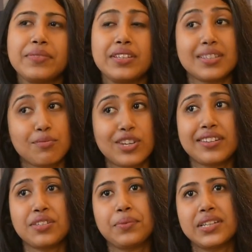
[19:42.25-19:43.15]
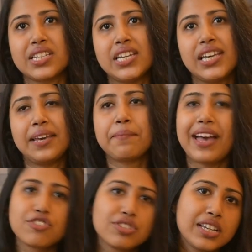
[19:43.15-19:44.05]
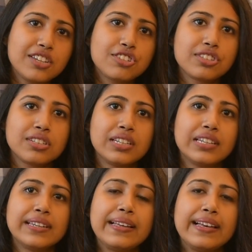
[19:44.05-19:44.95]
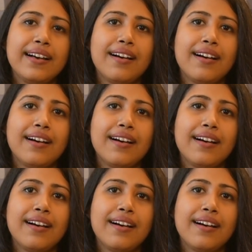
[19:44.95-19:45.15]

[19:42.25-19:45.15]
subjectivity, imagination,